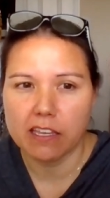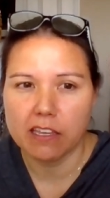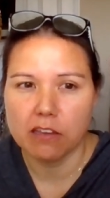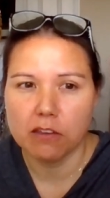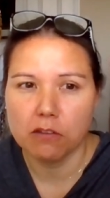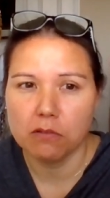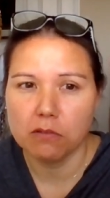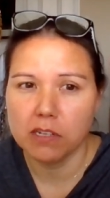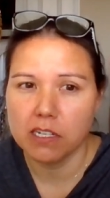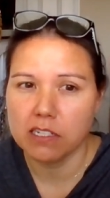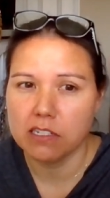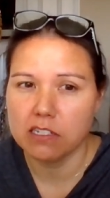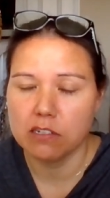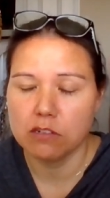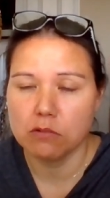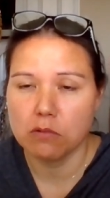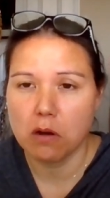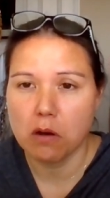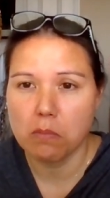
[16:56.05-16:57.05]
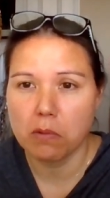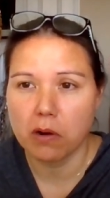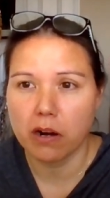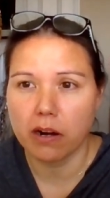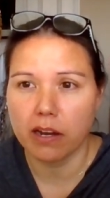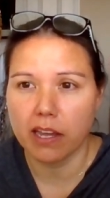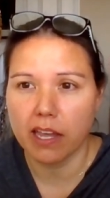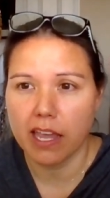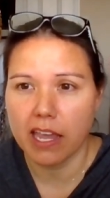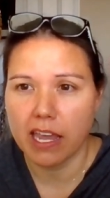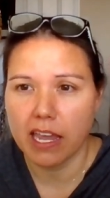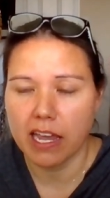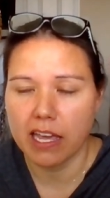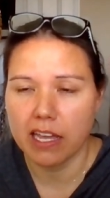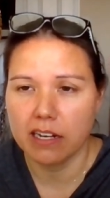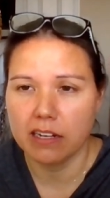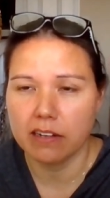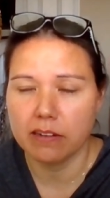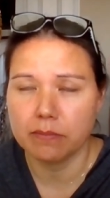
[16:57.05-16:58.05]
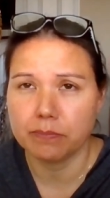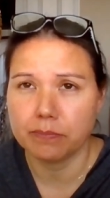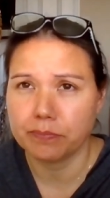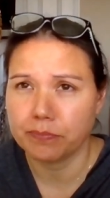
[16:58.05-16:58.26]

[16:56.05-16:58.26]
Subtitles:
you need to do homework. And